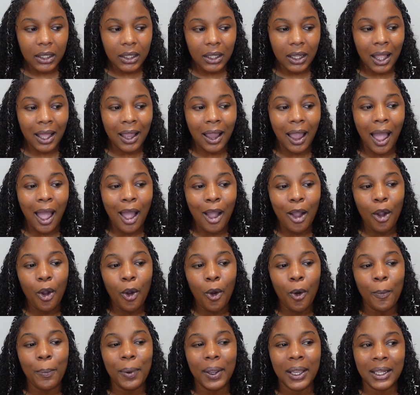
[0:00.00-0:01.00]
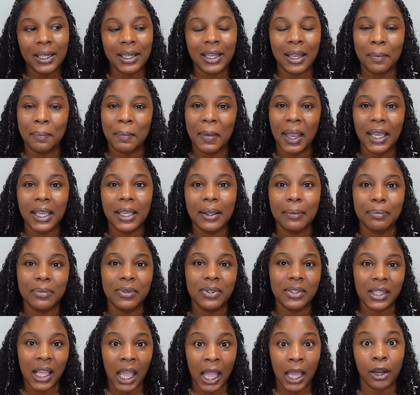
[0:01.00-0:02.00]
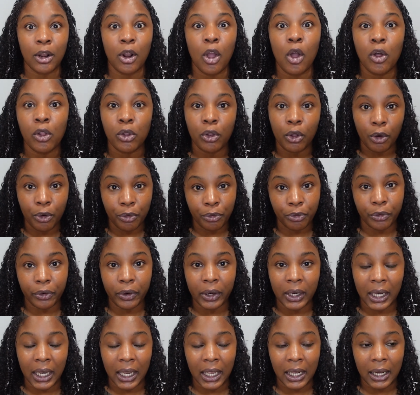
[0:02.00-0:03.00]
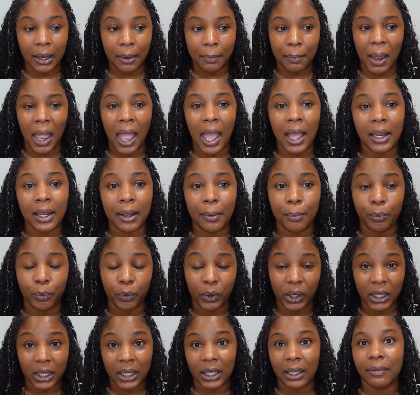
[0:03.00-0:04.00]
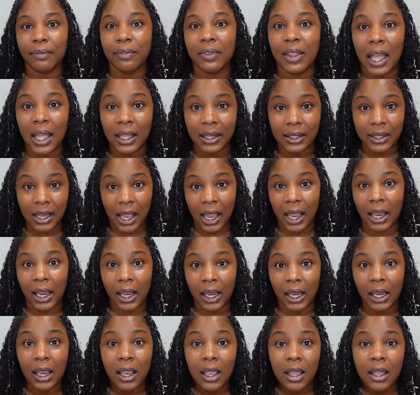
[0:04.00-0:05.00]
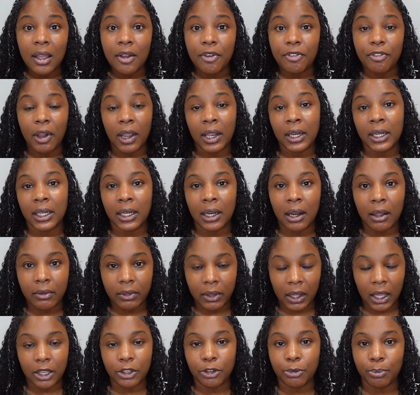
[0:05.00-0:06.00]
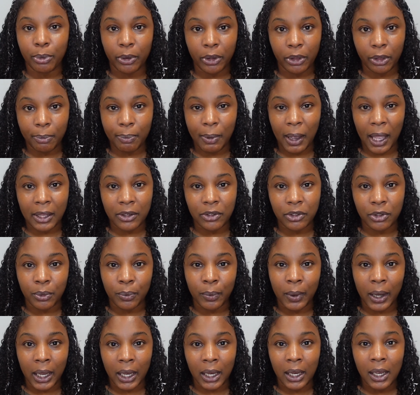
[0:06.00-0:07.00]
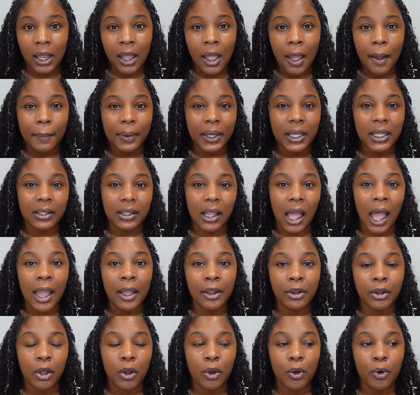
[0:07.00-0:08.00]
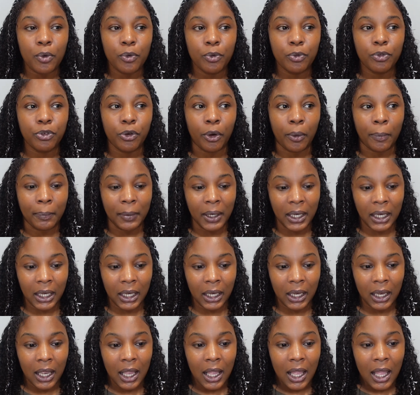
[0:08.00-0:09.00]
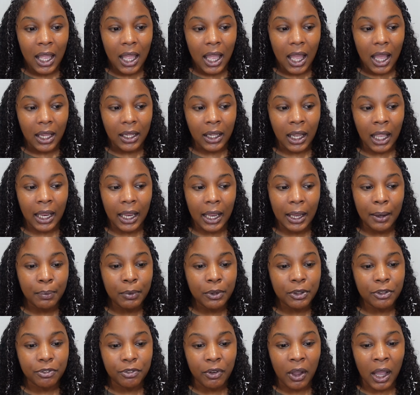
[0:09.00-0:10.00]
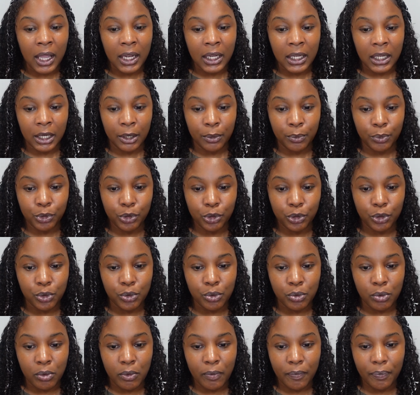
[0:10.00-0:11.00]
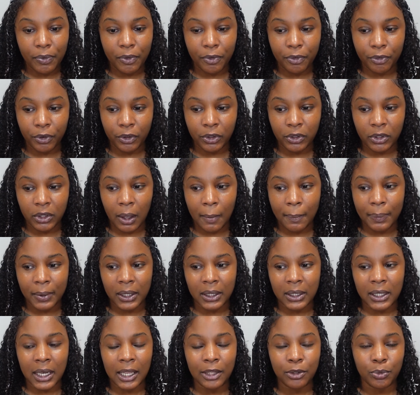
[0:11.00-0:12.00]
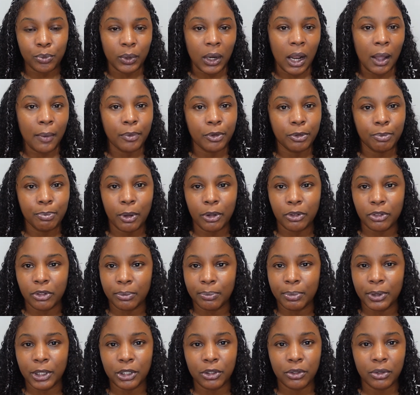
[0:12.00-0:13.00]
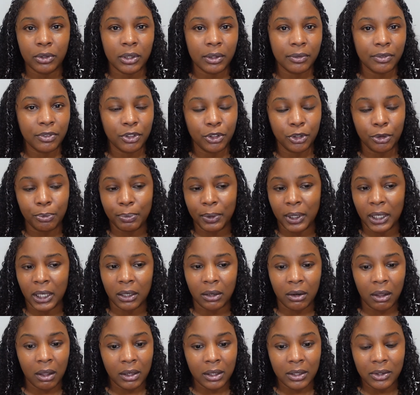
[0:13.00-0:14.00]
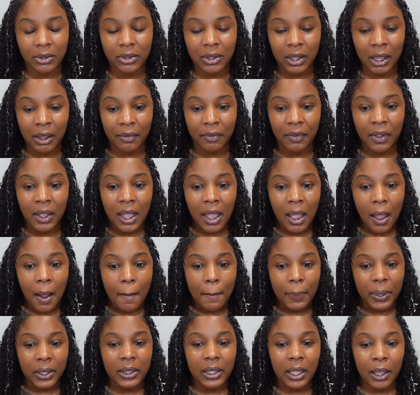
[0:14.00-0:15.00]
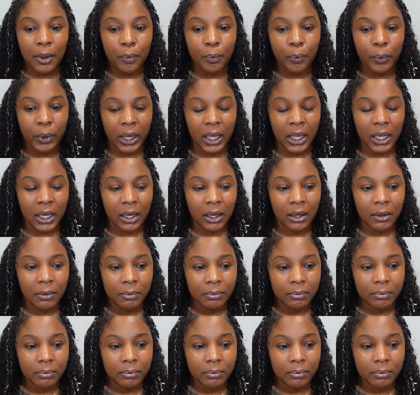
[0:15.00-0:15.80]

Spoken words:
I hope it didn't make him sad all over again and had him relive that day finding out that his brother passed away. Because I know for me, like, it was fine and it was cool the first couple of days when I was posting pictures of Snoopy and all this stuff. But then when,